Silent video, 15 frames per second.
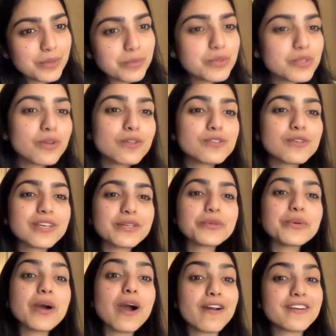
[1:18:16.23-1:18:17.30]
We should also get
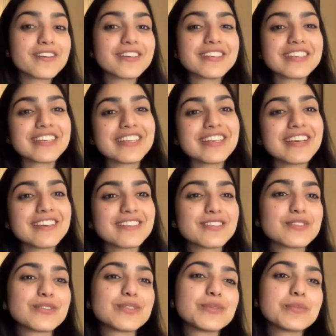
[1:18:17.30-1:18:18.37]
to 100k like
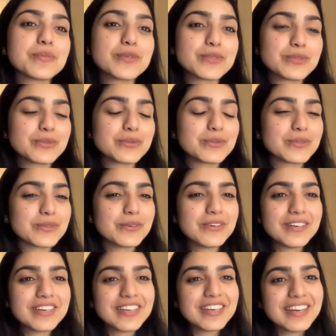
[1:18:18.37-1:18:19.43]
this super soon, no?
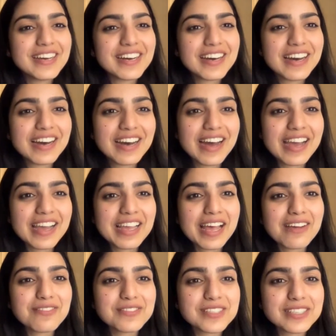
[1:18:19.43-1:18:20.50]
I
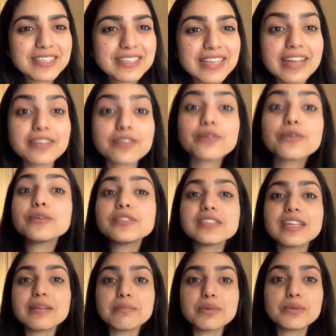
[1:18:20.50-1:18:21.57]
have and us
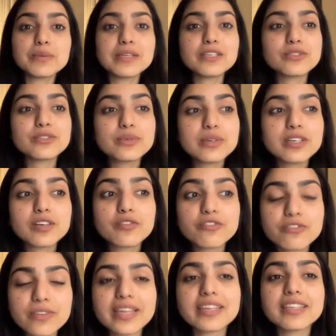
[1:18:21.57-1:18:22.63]
time per we'll do a
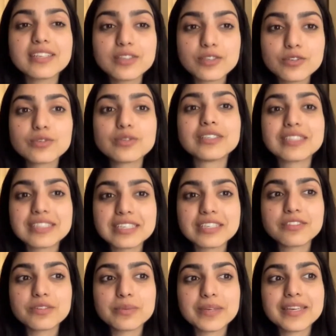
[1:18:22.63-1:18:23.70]
very good
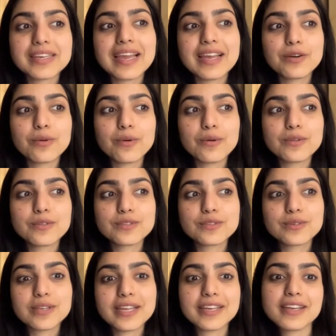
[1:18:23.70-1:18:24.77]
giveaway and
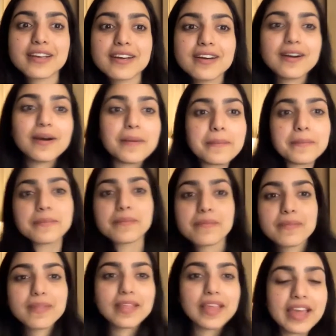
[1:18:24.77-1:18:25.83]
also like
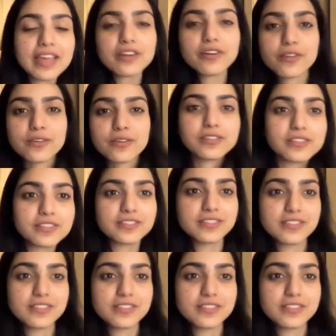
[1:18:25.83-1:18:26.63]
I don't know,